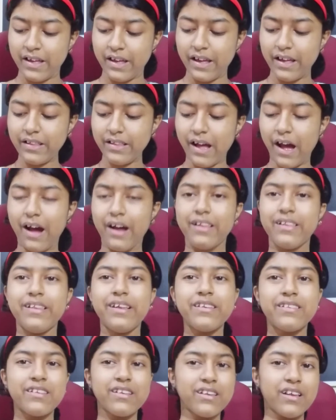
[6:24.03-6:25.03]
in her
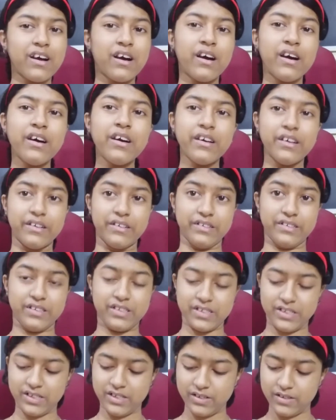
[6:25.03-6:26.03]
little heart.